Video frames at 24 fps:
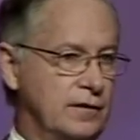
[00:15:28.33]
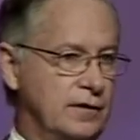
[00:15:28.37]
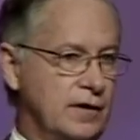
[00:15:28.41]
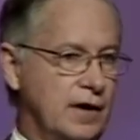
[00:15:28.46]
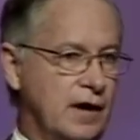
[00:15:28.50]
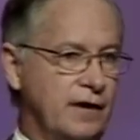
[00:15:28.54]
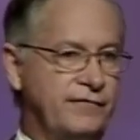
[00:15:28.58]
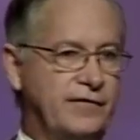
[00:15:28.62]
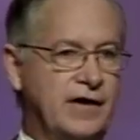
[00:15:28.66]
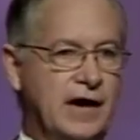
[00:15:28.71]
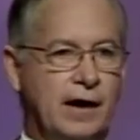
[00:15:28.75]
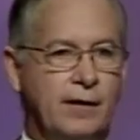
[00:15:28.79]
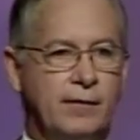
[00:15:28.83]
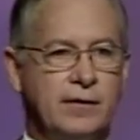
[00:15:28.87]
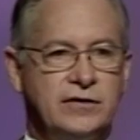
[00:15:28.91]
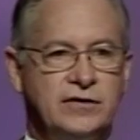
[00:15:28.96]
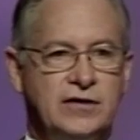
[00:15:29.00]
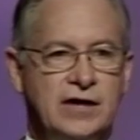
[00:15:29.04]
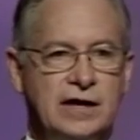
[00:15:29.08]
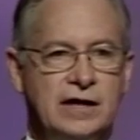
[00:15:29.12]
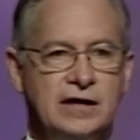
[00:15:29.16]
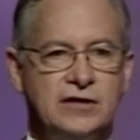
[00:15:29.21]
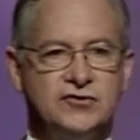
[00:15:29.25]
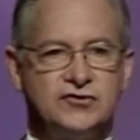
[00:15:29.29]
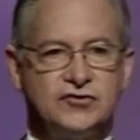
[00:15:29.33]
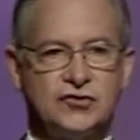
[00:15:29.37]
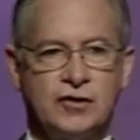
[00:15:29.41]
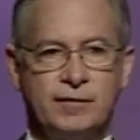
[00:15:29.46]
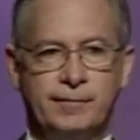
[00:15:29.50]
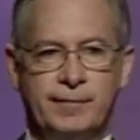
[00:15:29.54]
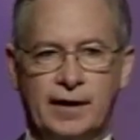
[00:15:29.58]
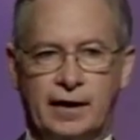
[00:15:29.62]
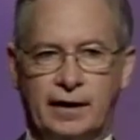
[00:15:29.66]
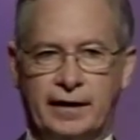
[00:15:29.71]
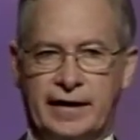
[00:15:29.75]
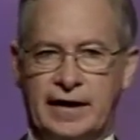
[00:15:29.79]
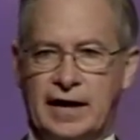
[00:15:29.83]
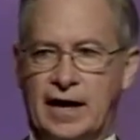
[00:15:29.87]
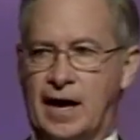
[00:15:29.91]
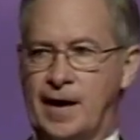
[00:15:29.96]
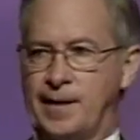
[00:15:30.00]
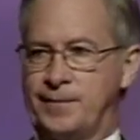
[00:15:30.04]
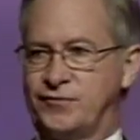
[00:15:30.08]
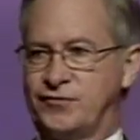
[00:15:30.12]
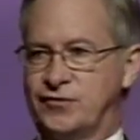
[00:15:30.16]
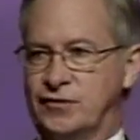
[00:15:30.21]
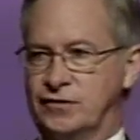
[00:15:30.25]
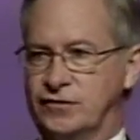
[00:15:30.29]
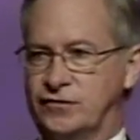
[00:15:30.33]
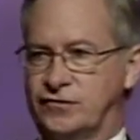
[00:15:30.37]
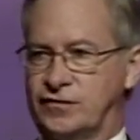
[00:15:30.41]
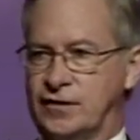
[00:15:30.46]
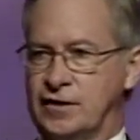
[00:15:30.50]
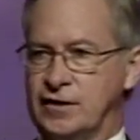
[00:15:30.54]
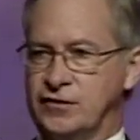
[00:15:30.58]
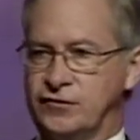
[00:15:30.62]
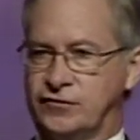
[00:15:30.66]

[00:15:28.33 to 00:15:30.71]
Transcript: of guaranteed insurability options